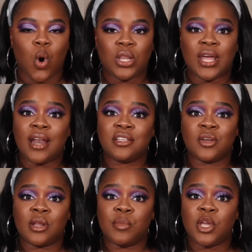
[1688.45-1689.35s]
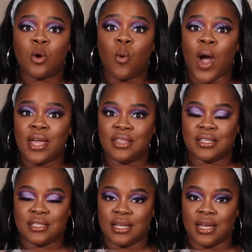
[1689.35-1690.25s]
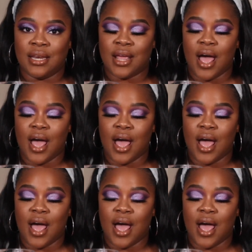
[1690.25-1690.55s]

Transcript: that is going to be quite the scene.